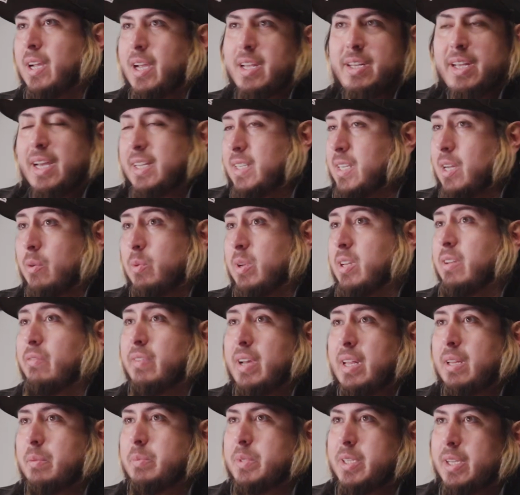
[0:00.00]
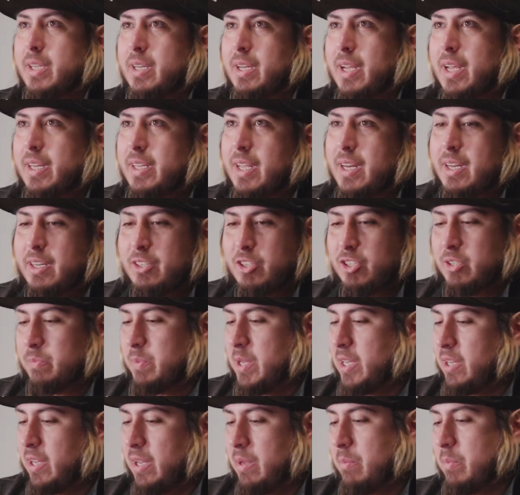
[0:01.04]
And that's how we developed it. And then it just
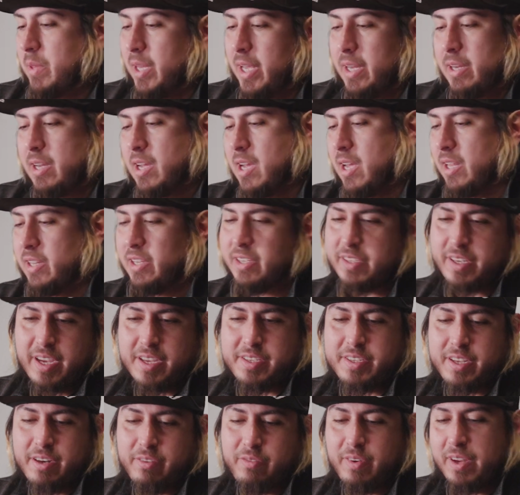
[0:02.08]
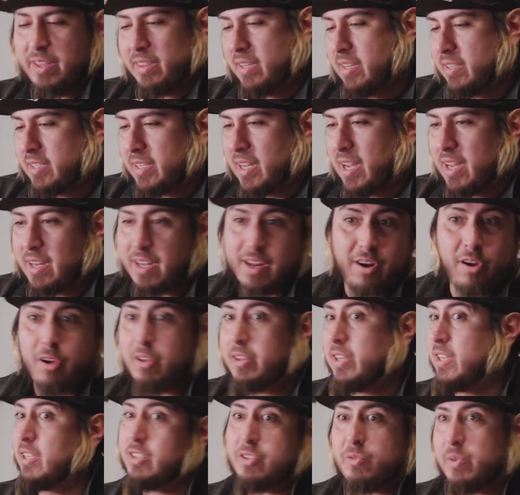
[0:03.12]
became like, this guy's going to fight this guy. And then
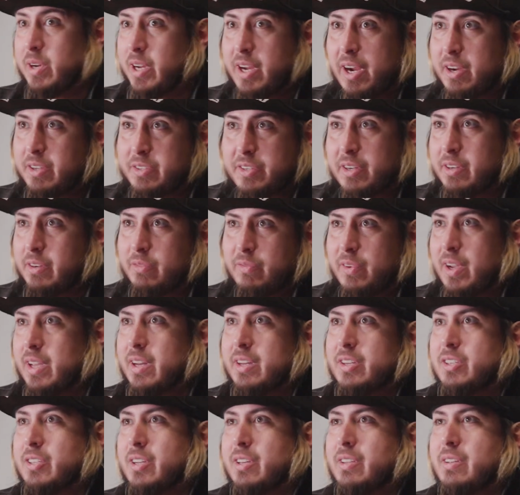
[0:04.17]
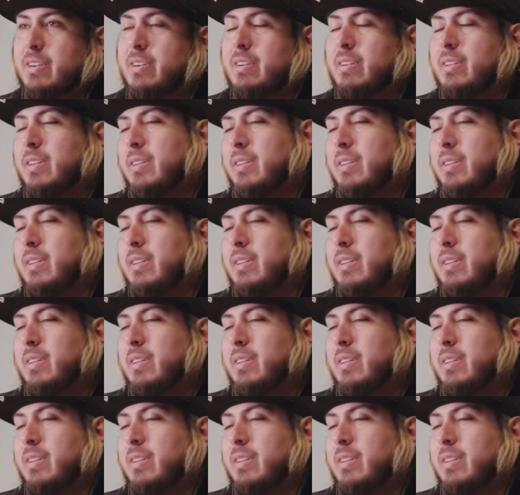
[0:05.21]
all these 3 guys are going to fight each other.